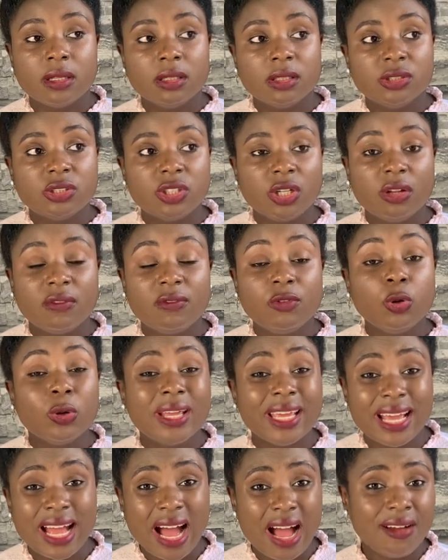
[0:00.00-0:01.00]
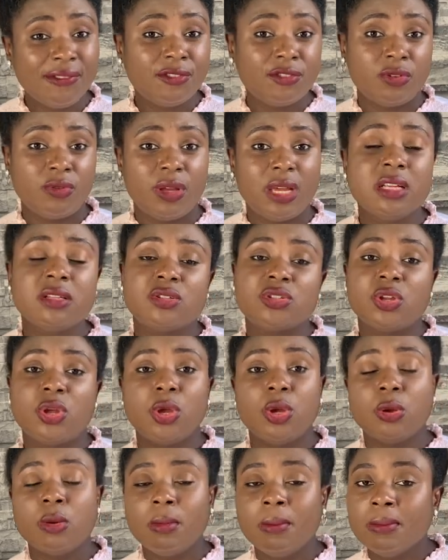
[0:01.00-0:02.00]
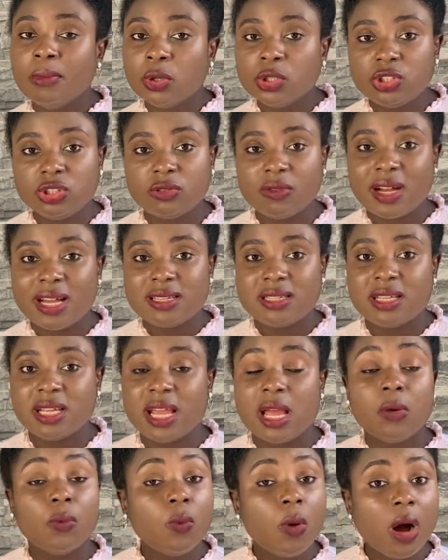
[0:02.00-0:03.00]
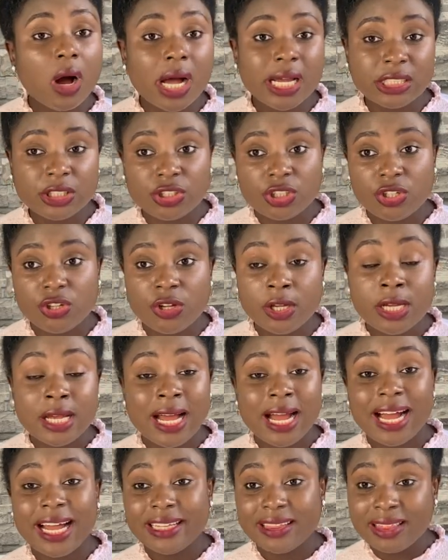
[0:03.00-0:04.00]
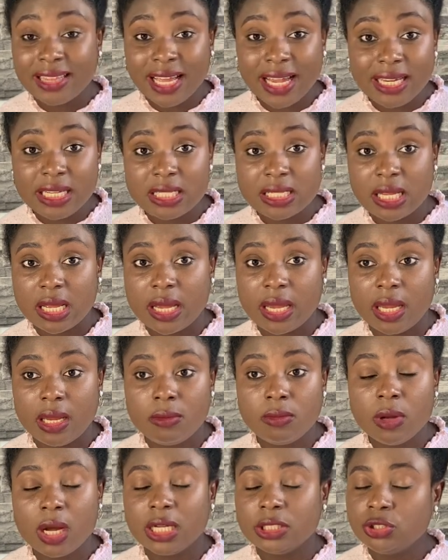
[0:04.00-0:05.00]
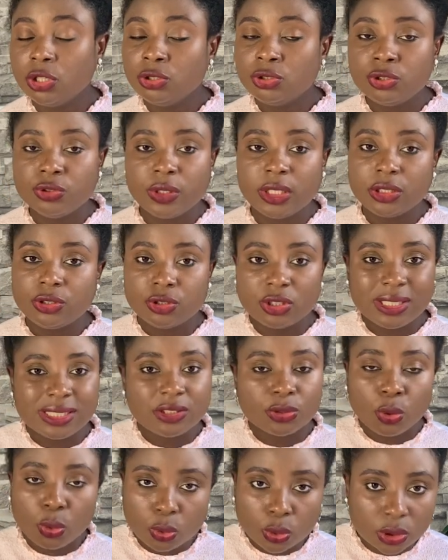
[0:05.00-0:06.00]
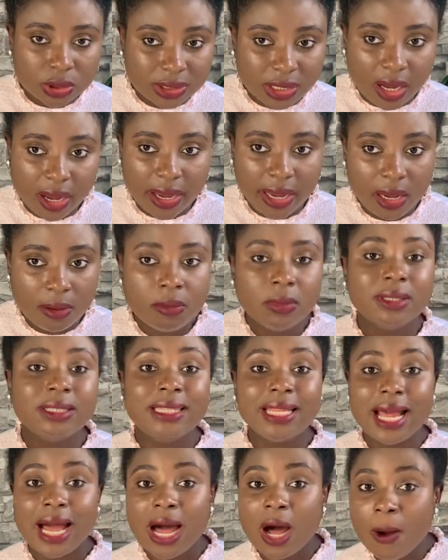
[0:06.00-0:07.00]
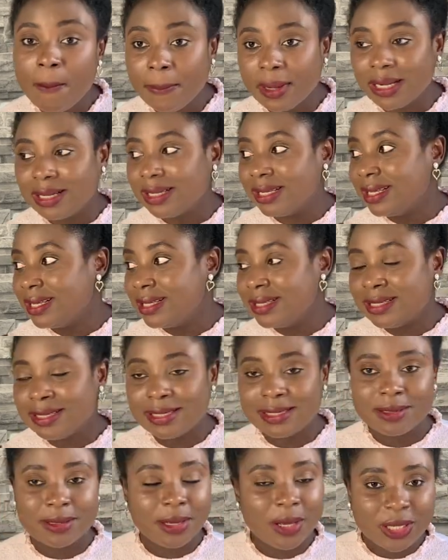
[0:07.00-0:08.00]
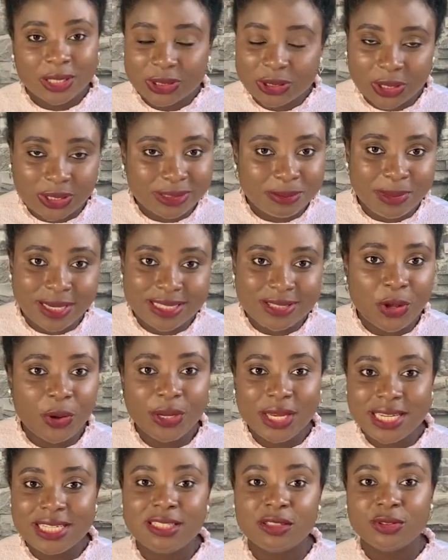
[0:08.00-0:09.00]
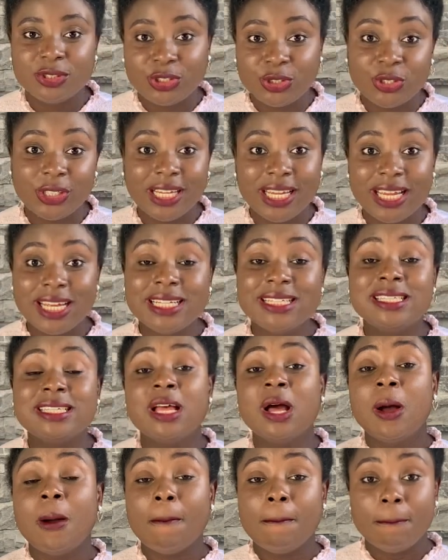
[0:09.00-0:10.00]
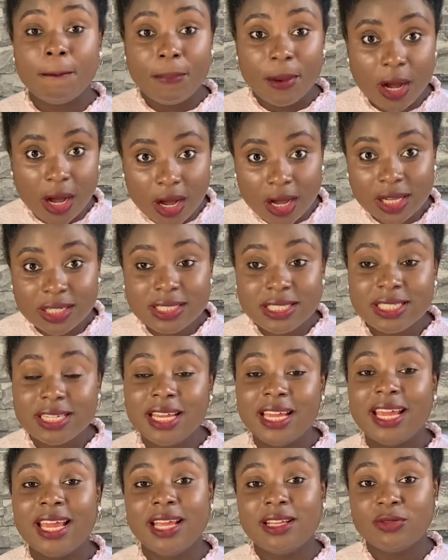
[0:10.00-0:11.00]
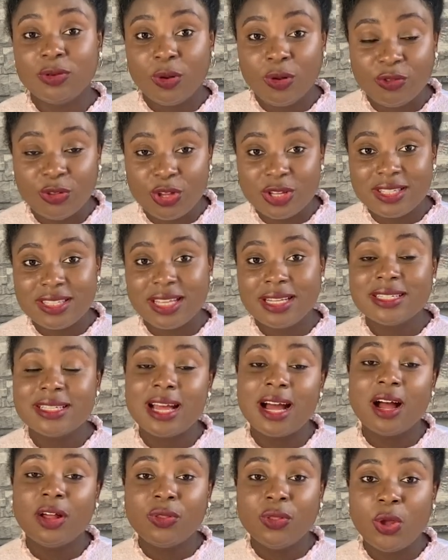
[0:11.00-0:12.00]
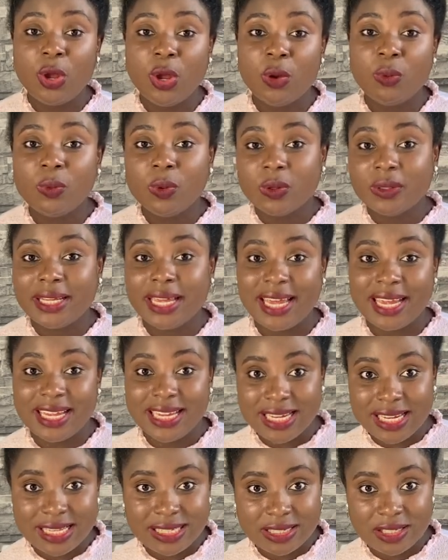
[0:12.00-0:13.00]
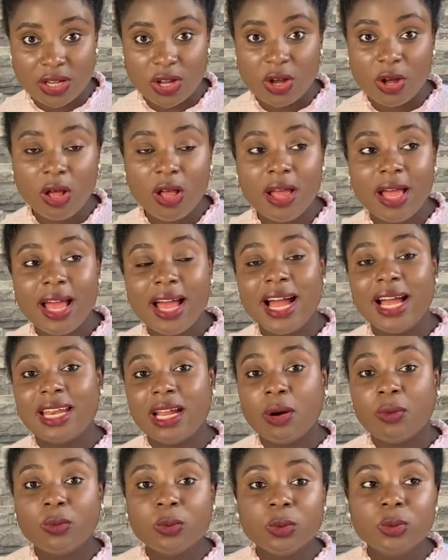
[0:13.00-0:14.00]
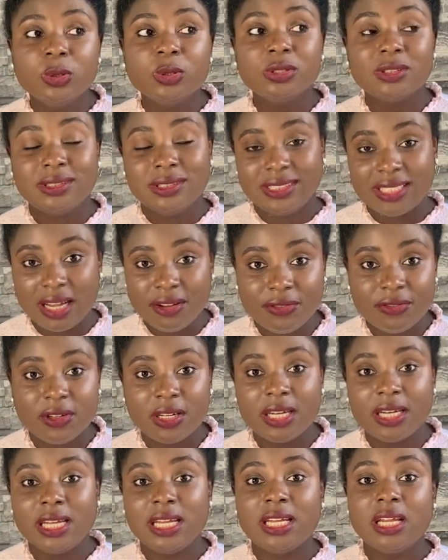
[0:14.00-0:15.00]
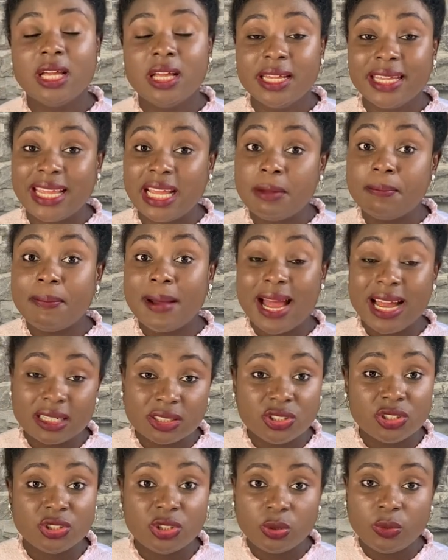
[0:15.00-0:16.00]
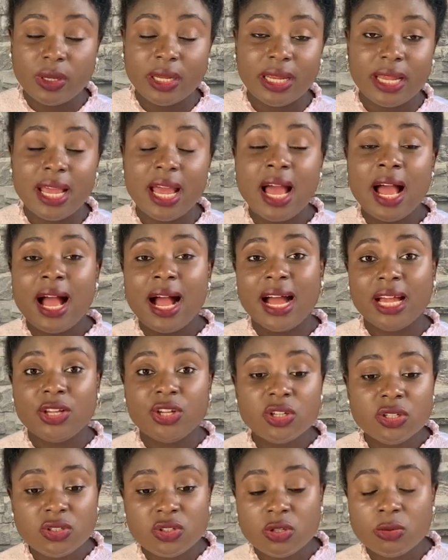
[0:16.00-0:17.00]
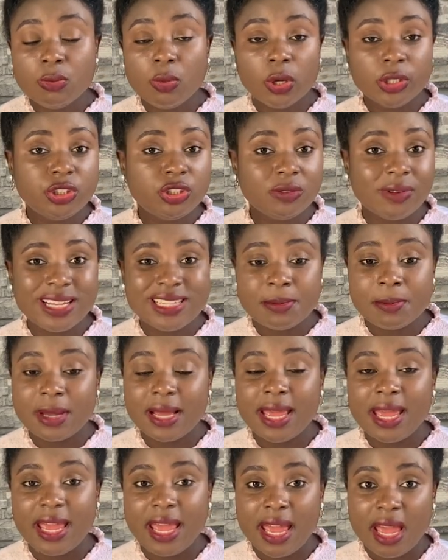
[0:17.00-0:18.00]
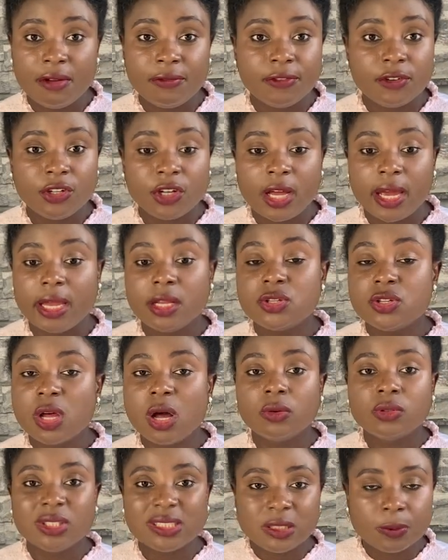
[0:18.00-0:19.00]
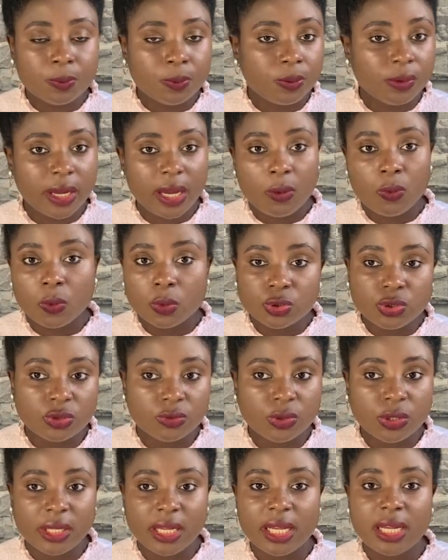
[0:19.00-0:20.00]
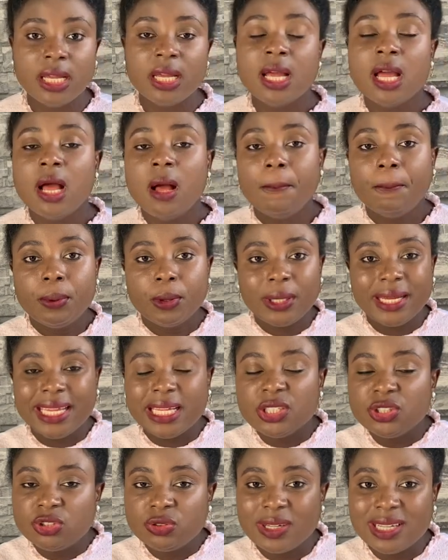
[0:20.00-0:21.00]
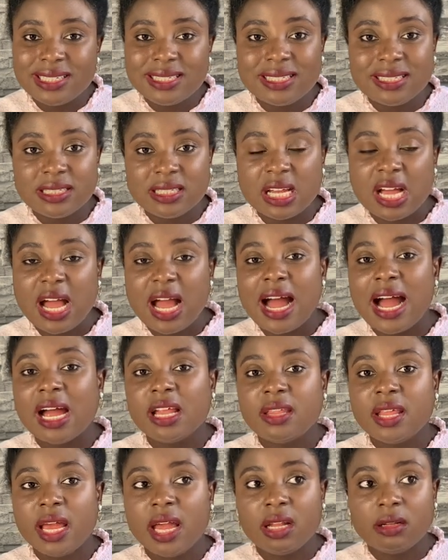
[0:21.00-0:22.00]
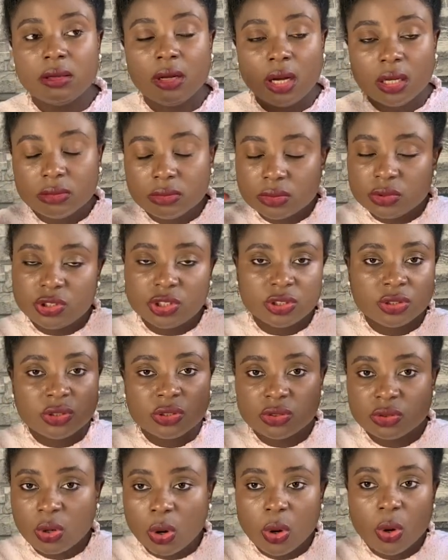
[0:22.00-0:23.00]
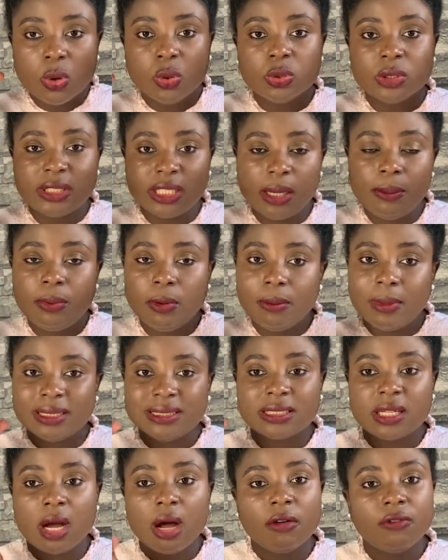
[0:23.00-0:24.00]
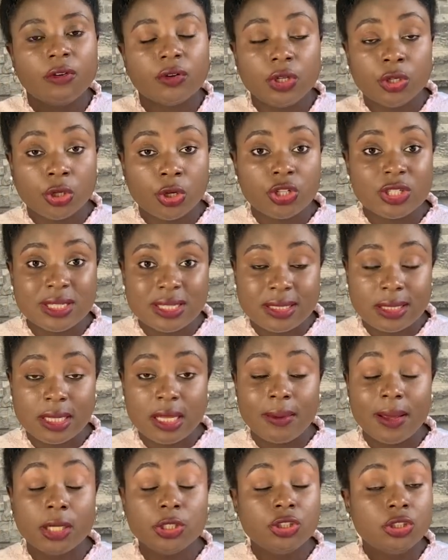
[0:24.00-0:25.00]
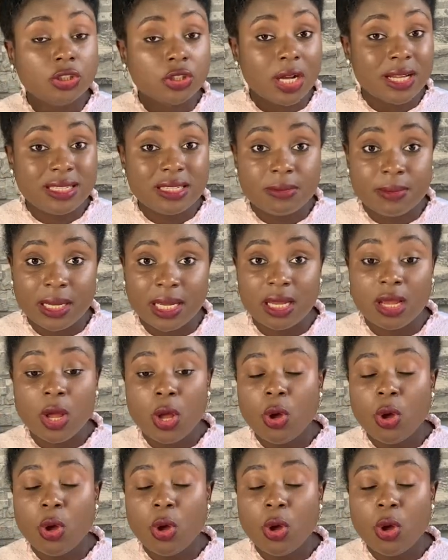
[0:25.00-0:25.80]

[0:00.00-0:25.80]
sort of looking after it so moisturizing it what i do at night time i don't do do this all the time now because trust me it's not easy with two kids but it's one of those things that i know will get easier and i will definitely get back to doing it i used to moisturize my hair every night so i'll just pour water on it put it in twist and then just hold it put my scarf on and go to sleep and trust me